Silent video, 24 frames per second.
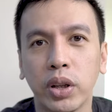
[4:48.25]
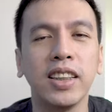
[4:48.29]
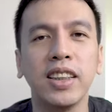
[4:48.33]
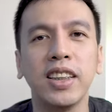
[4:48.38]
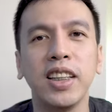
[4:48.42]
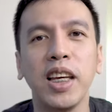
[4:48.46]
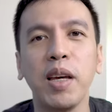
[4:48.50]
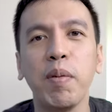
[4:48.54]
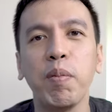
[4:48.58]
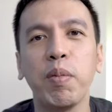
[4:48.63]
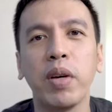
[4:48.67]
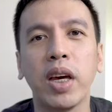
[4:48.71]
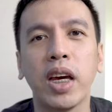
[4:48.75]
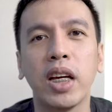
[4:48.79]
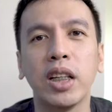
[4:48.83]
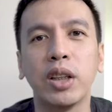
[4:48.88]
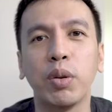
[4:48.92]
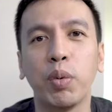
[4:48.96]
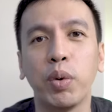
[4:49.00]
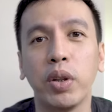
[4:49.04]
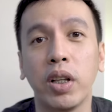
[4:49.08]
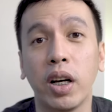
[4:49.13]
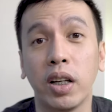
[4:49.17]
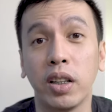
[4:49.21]
The same
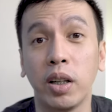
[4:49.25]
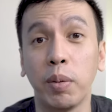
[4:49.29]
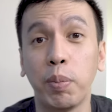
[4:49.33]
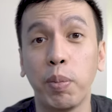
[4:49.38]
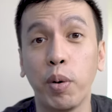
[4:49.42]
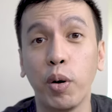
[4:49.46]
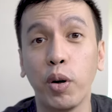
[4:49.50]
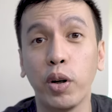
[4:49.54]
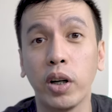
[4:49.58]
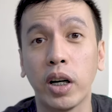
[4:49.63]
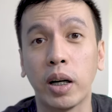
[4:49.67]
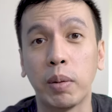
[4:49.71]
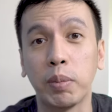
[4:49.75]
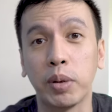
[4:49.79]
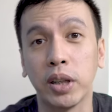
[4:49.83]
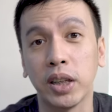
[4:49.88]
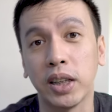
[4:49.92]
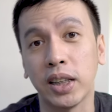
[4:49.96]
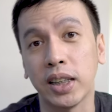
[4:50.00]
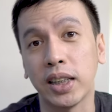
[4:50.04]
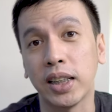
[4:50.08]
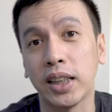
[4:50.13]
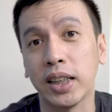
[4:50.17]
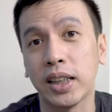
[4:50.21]
case with other programs
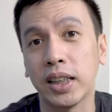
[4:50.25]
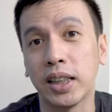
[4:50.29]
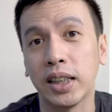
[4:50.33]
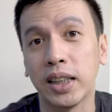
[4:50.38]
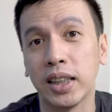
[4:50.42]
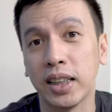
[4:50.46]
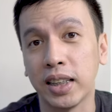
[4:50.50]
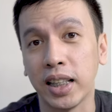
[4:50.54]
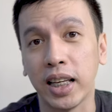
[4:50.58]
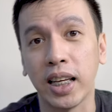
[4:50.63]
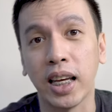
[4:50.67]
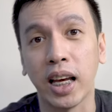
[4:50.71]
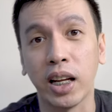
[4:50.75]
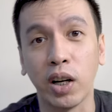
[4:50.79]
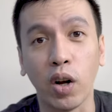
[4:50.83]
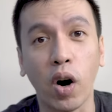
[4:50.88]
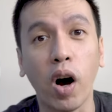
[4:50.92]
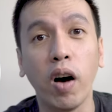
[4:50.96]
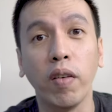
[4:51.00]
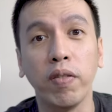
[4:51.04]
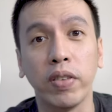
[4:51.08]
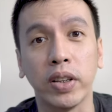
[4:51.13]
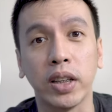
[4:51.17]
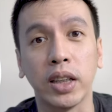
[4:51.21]
such as, say, an
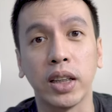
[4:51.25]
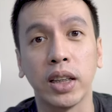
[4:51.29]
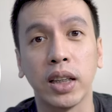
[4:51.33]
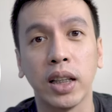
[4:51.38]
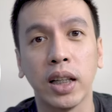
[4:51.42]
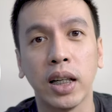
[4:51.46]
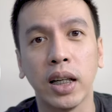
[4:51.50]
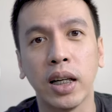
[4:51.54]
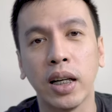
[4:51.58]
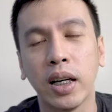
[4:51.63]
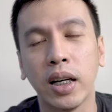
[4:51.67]
office